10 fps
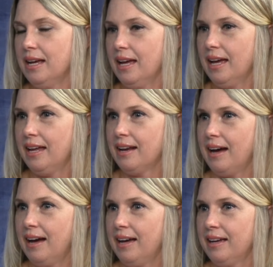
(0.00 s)
and
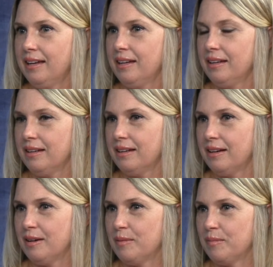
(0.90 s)
I
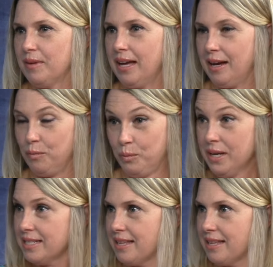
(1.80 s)
um, went